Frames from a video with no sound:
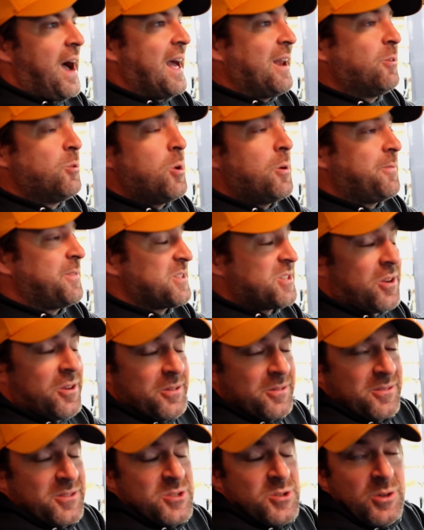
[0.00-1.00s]
I don't know if it's
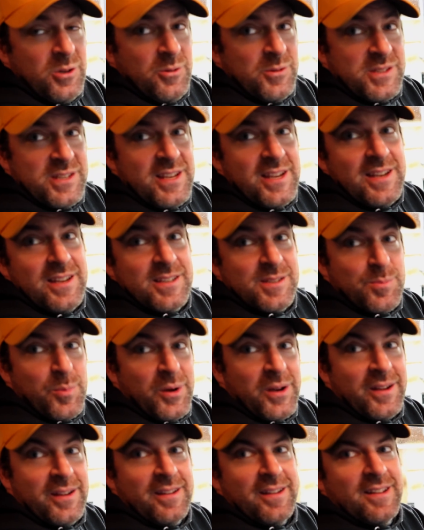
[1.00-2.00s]
all 2UZs,
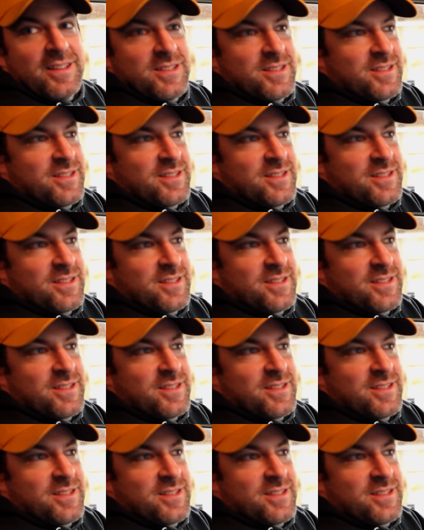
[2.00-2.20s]
but it's.